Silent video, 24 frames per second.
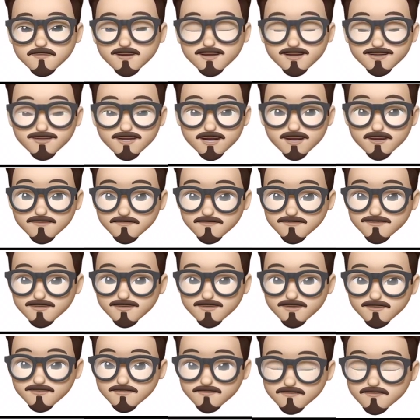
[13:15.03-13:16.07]
many
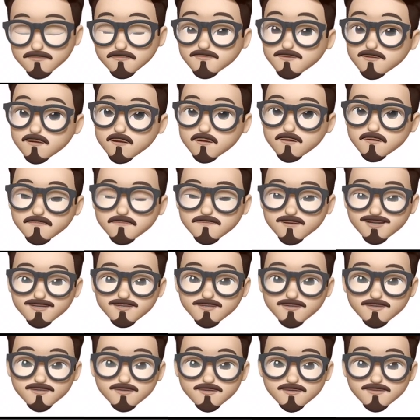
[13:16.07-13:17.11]
times with your
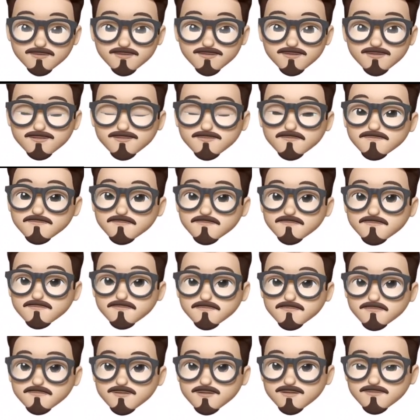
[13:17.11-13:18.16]
pencil
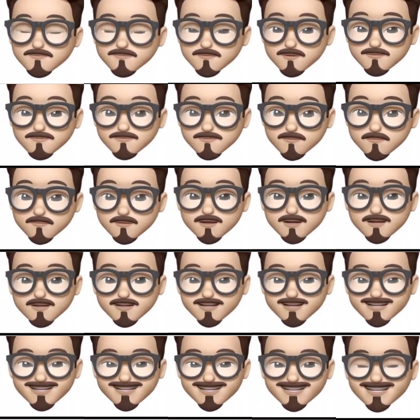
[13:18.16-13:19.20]
if you are following
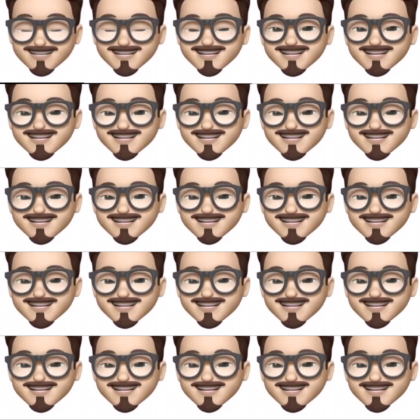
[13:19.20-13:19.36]
along